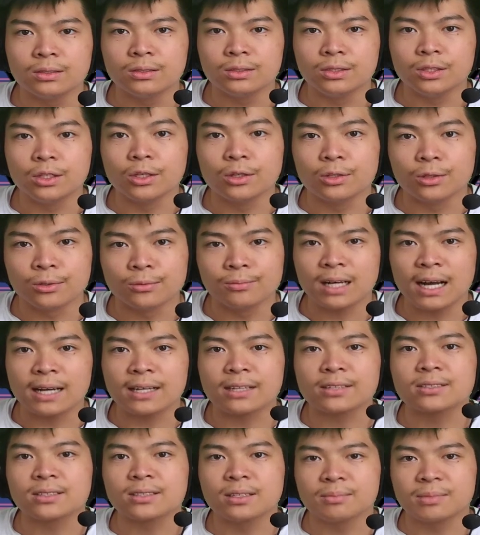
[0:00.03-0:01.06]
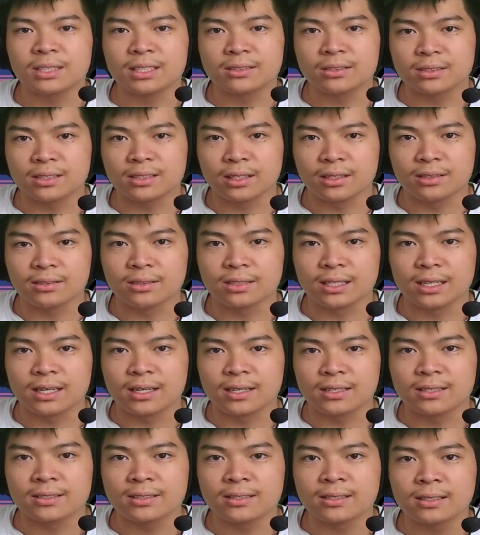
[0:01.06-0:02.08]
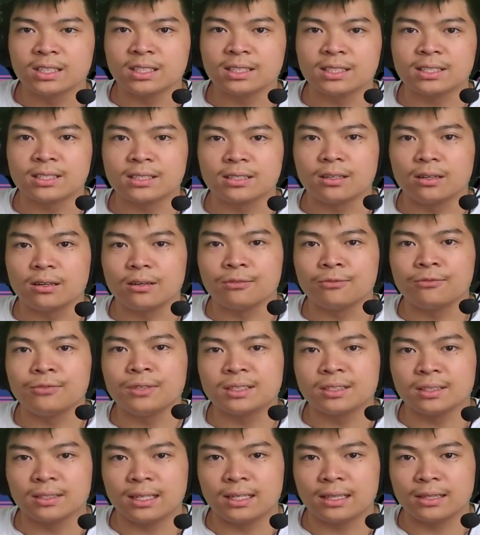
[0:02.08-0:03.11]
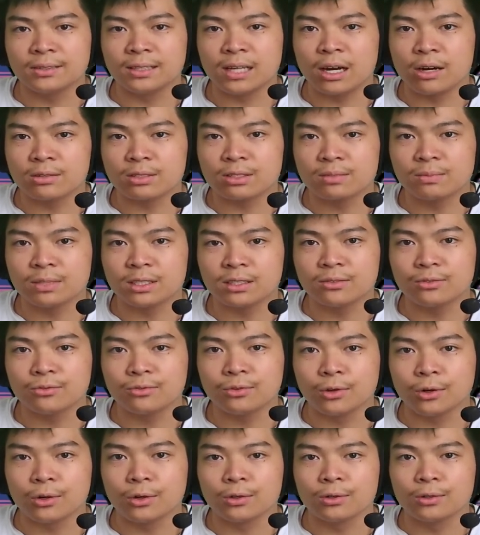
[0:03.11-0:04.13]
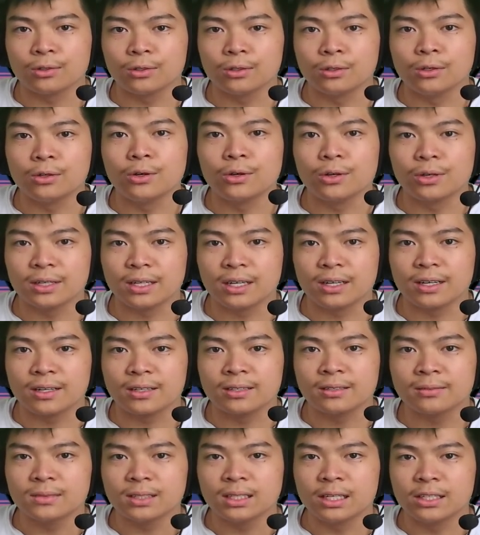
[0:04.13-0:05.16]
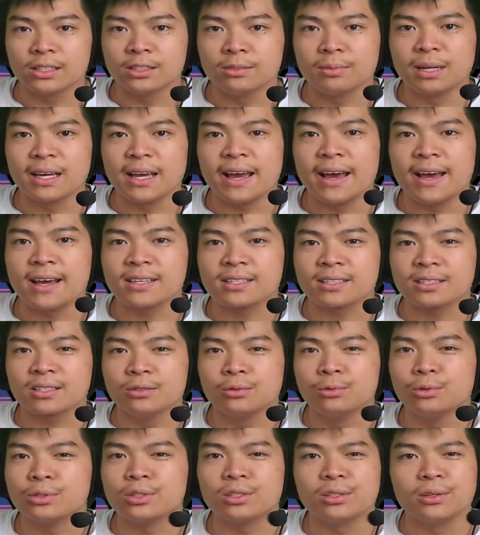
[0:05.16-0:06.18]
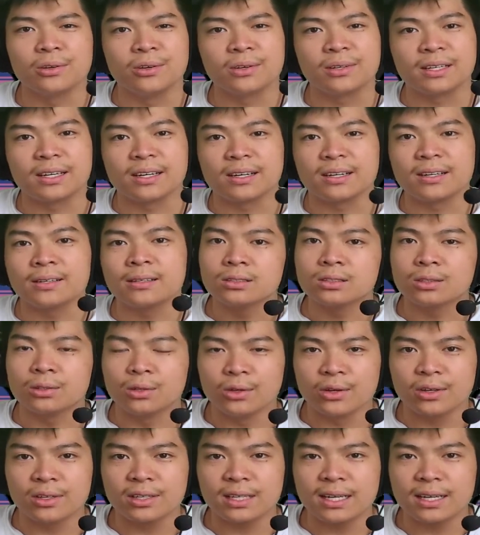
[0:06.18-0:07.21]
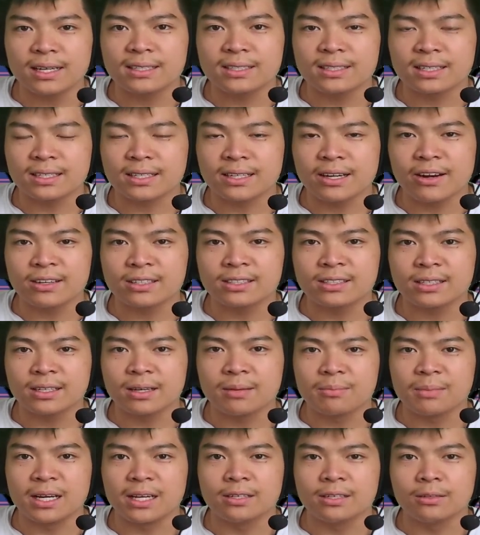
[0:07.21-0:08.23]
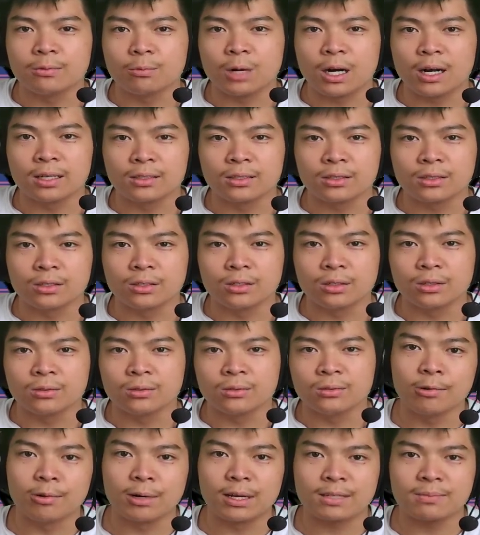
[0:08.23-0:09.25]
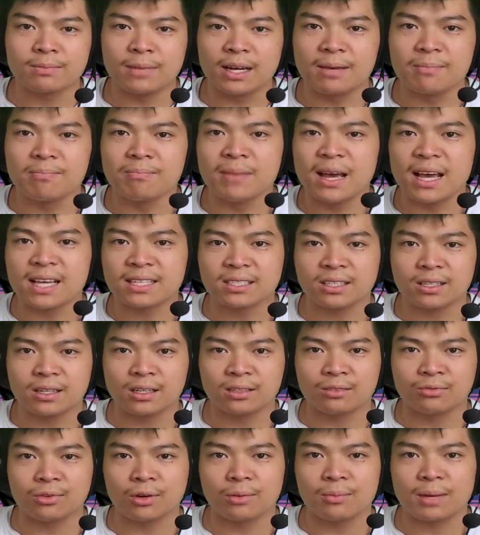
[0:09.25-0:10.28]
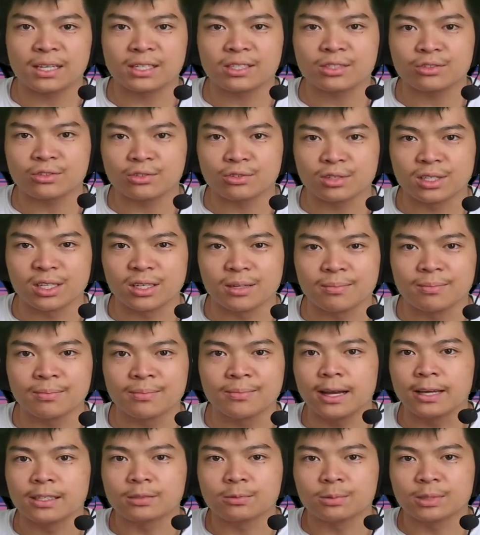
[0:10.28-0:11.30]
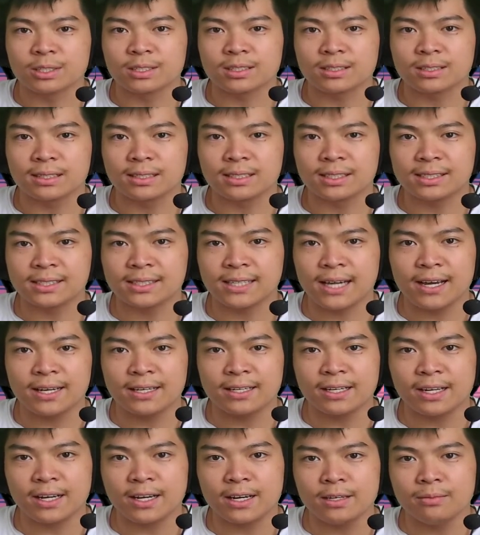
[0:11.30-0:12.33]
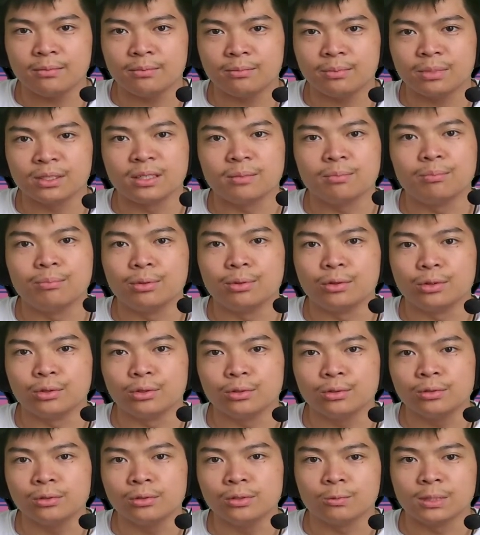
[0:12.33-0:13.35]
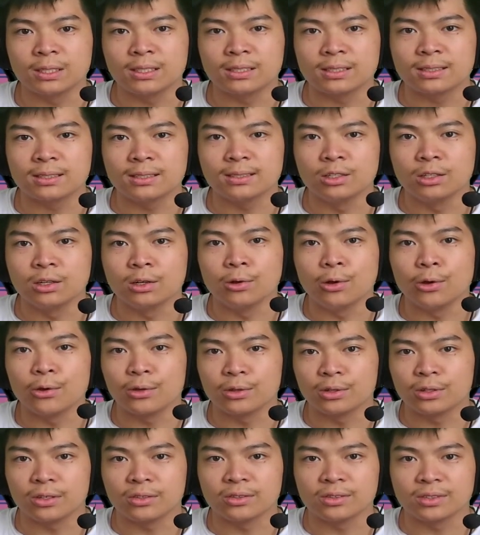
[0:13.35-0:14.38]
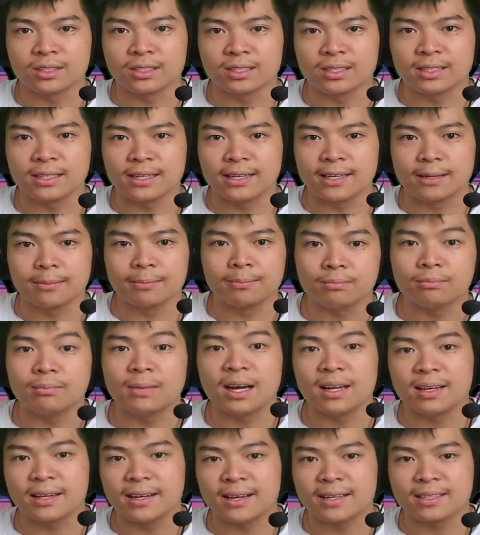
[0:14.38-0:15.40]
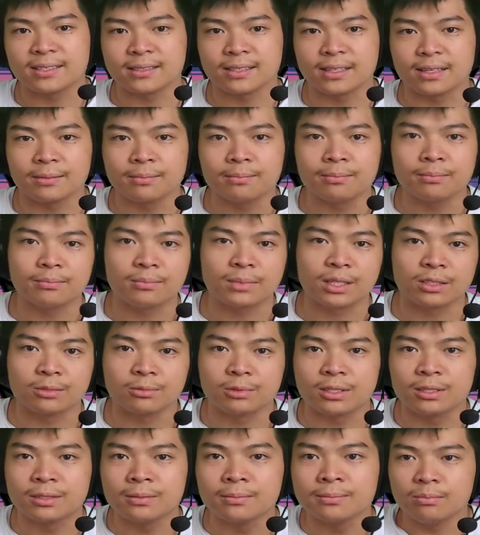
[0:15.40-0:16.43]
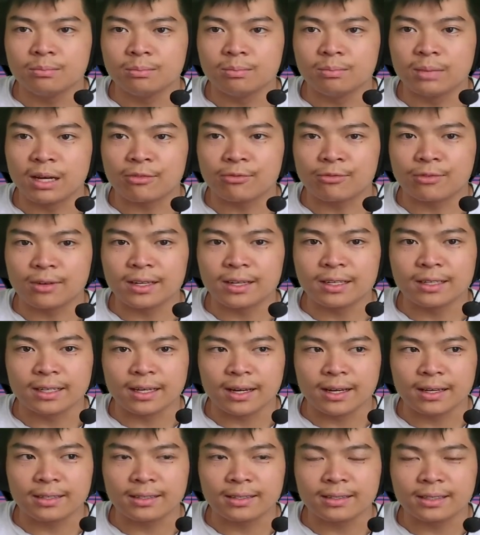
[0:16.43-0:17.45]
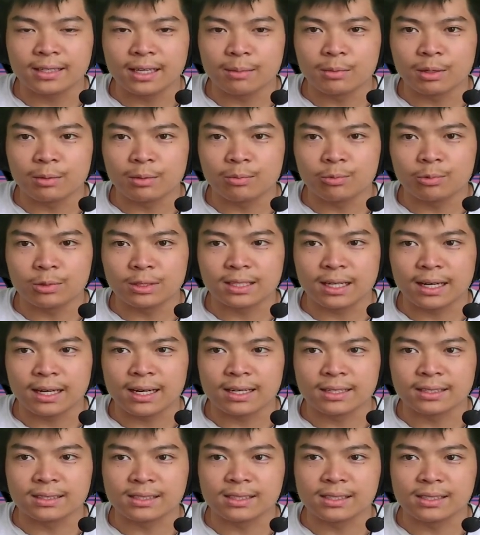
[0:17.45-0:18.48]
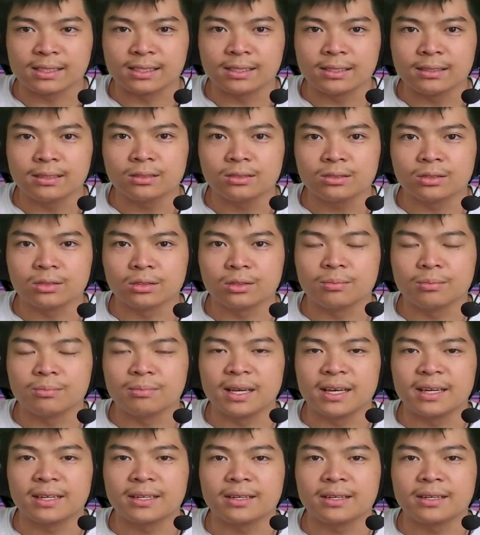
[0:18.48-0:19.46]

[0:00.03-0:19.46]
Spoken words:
Yo, I got something to tell you guys. This is an official announcement for Leung Guy. And you may ask, who's Leung Guy? So Leung Guy is a character I made a while ago. He was my mascot for my stream. And it was Shy Guy, but in blue, with Leung under his name. My last name, by the way. My friend and I came up with the idea to make